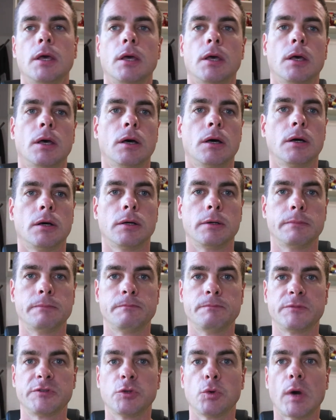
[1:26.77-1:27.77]

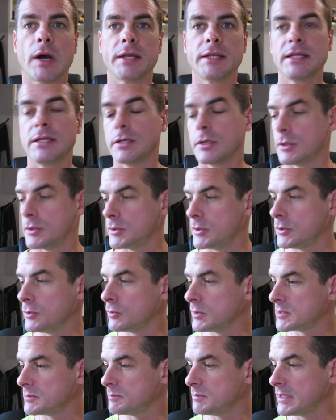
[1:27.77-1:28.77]
So I need a
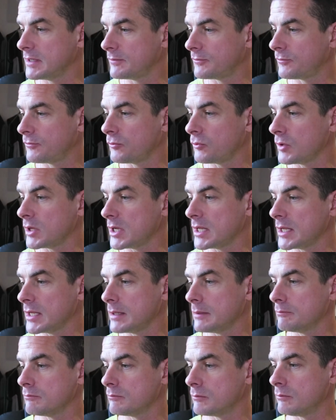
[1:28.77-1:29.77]
USB
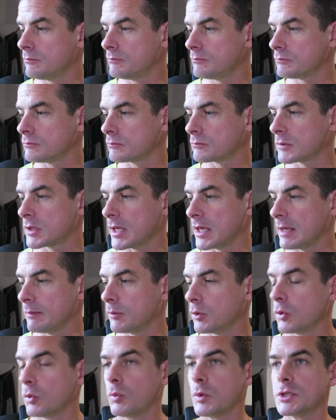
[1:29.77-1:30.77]
3
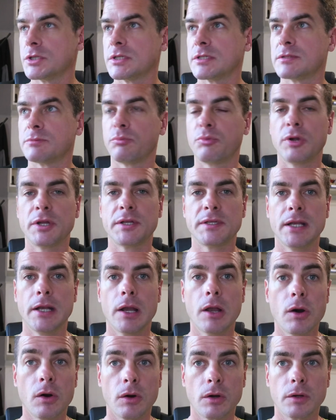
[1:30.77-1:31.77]
cable, which is pretty
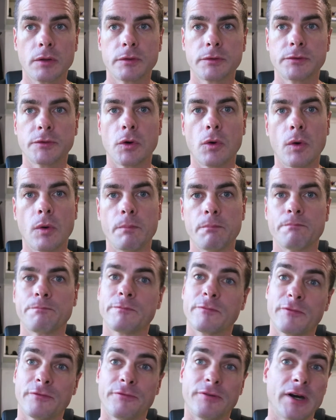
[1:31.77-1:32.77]
long, so
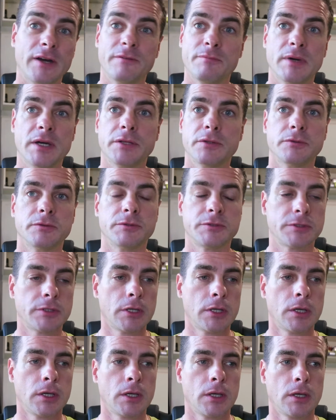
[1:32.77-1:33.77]
5 meters.
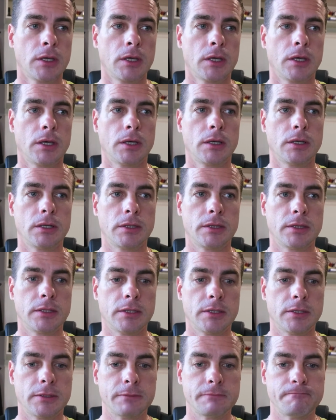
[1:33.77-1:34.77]

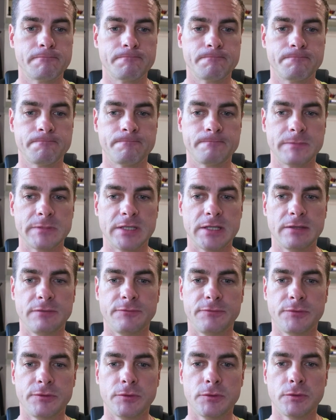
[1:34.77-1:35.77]
And
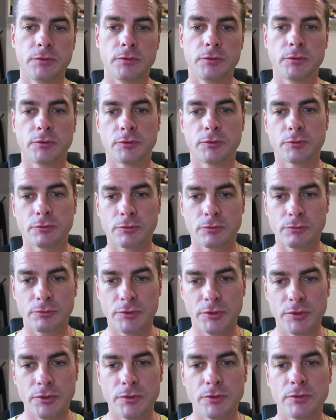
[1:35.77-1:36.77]
if you
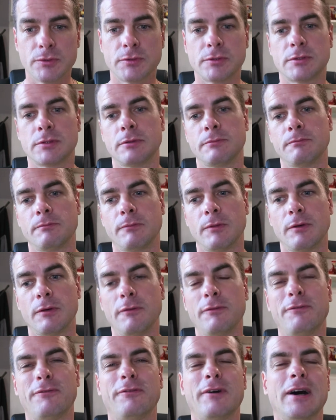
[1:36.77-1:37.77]
use a
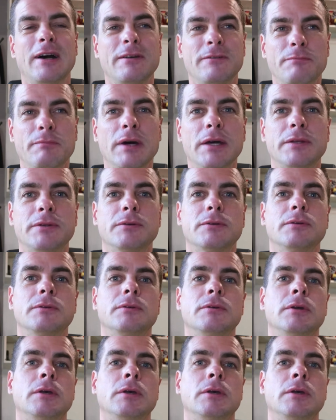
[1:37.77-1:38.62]
5 meters